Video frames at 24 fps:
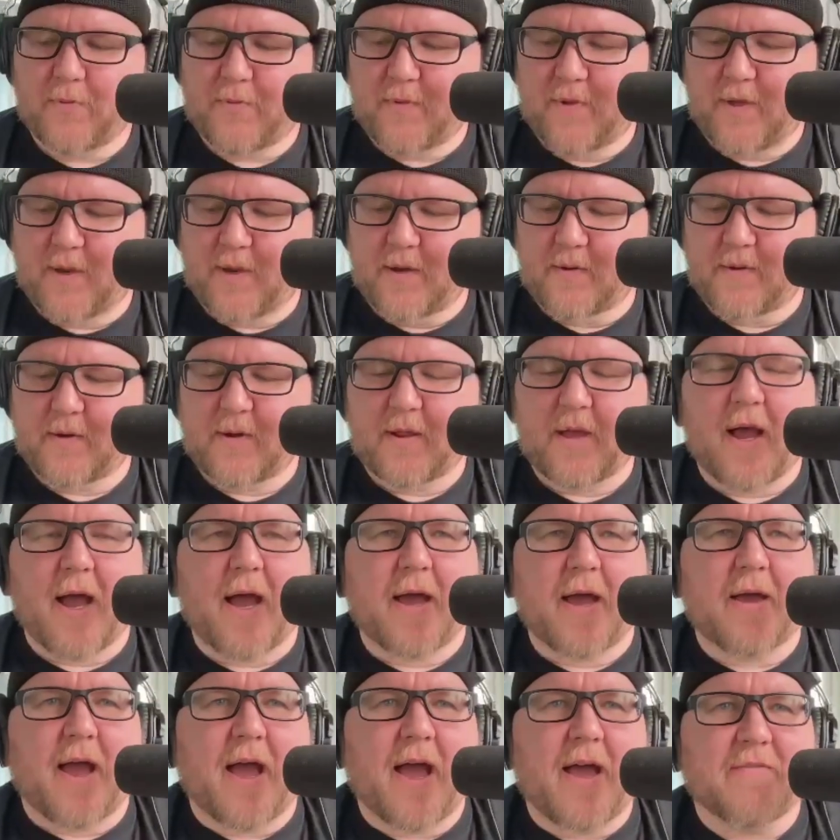and
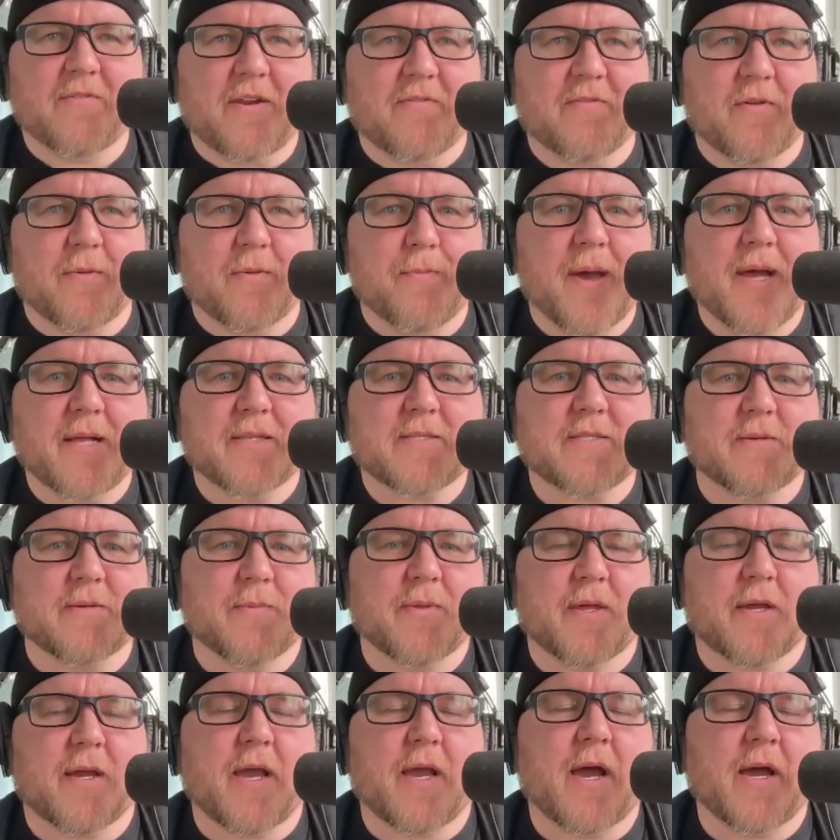I haven't even met some
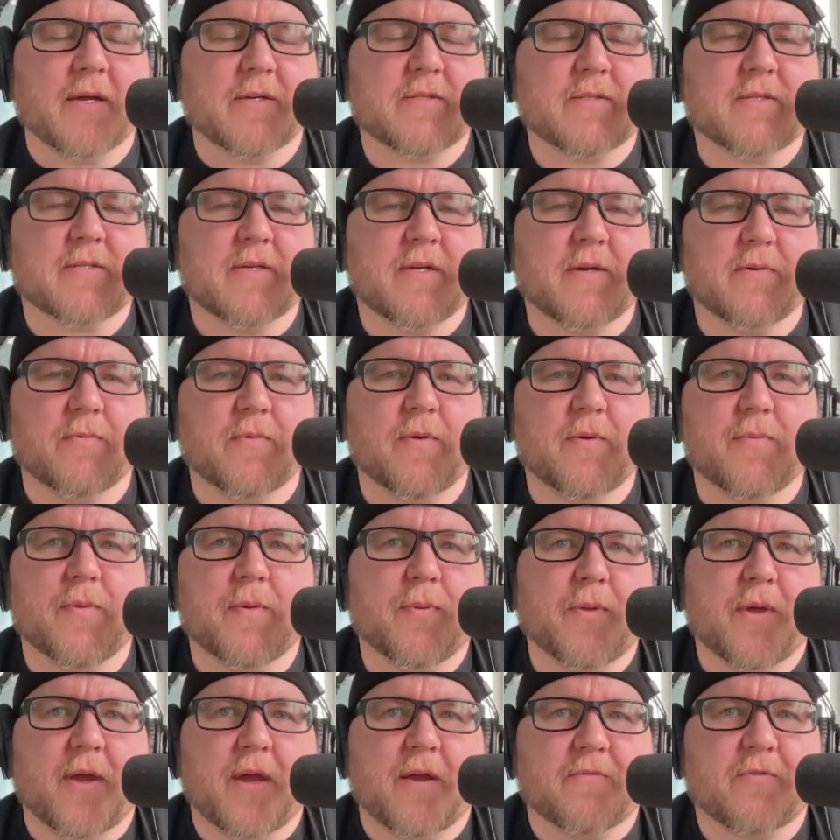of the guys, and we've been
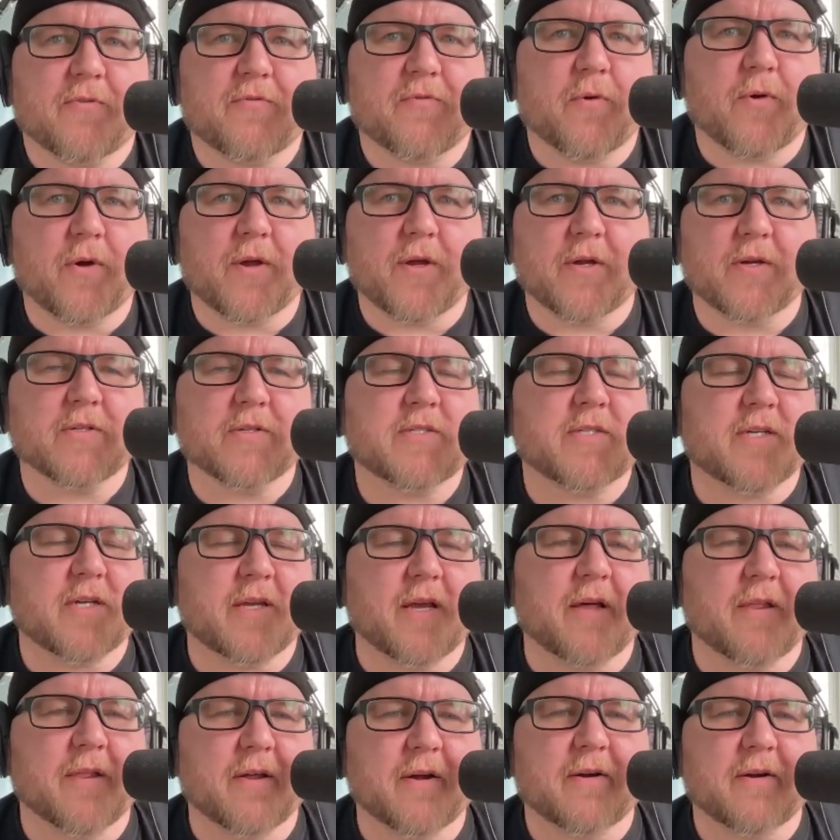playing for 4 years
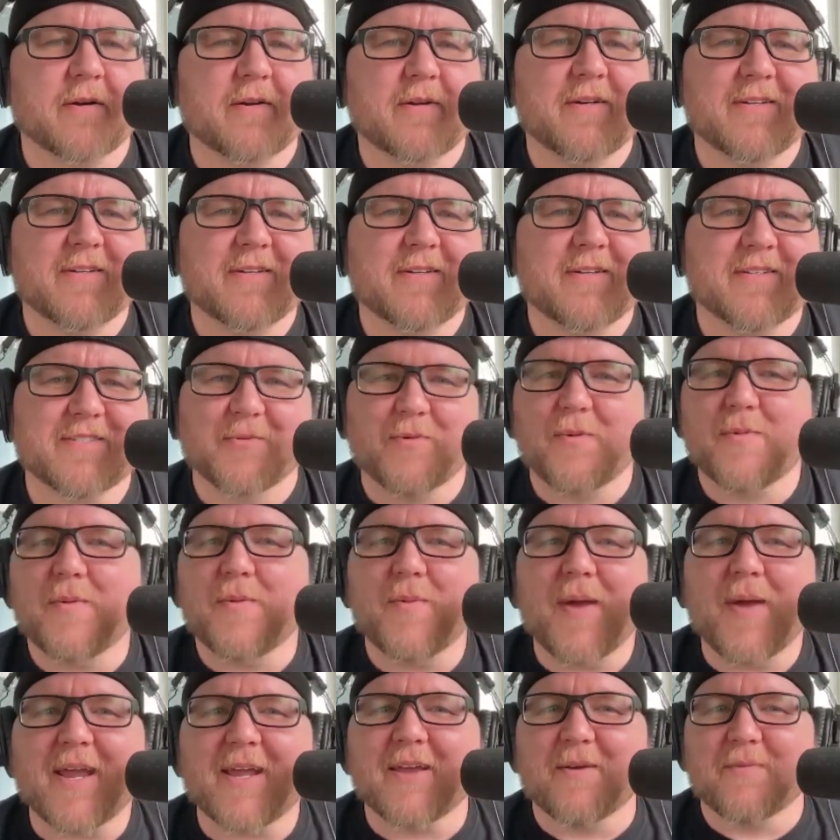together. So we've been
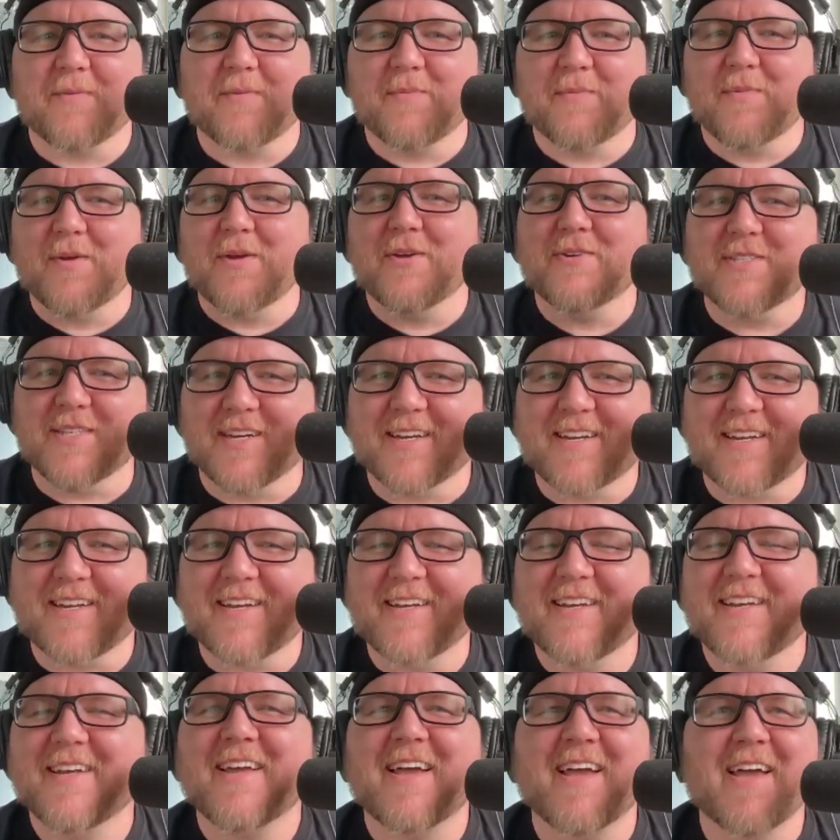making music
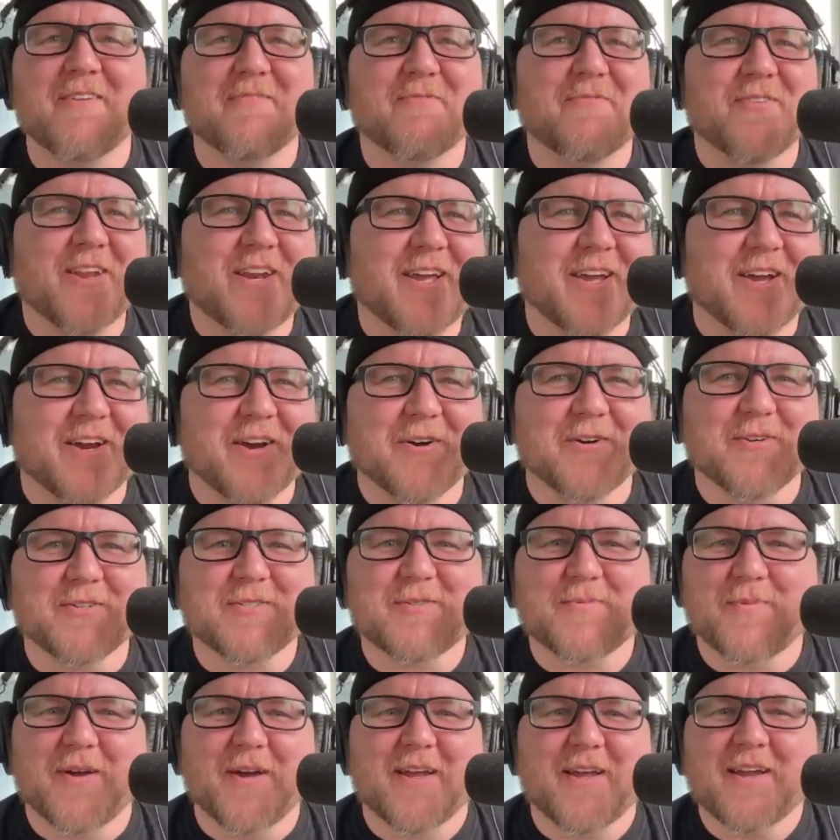and
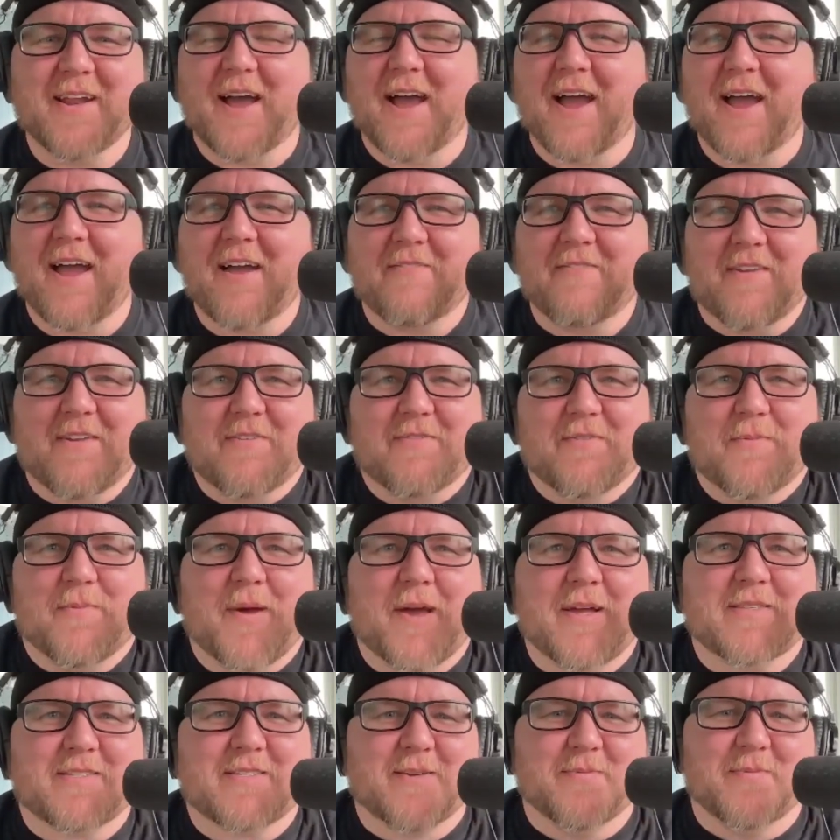videos, but I haven't even
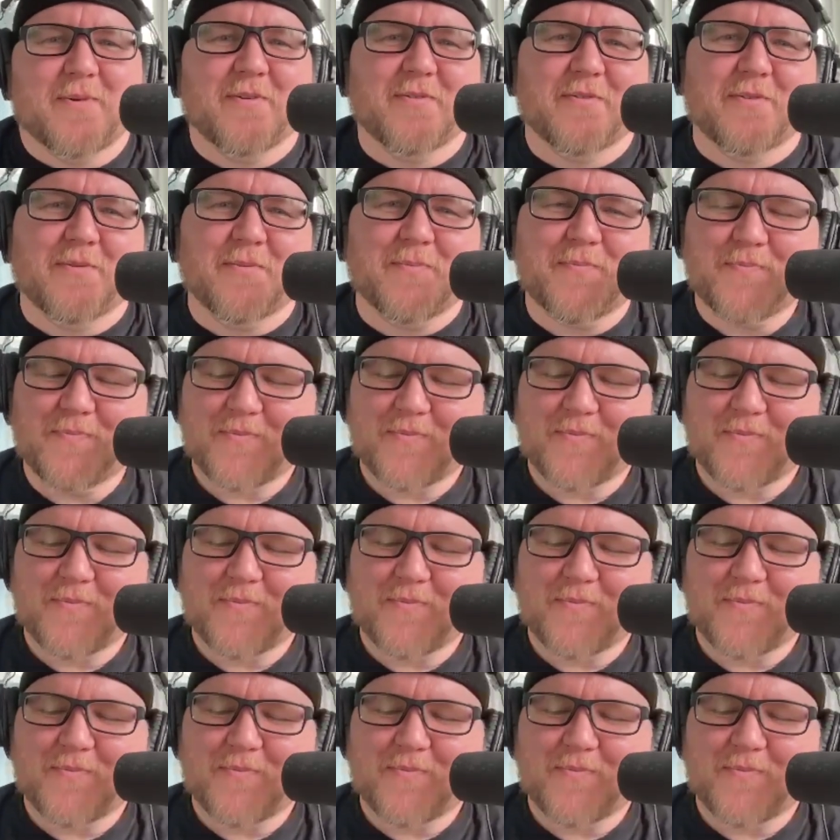met some of them.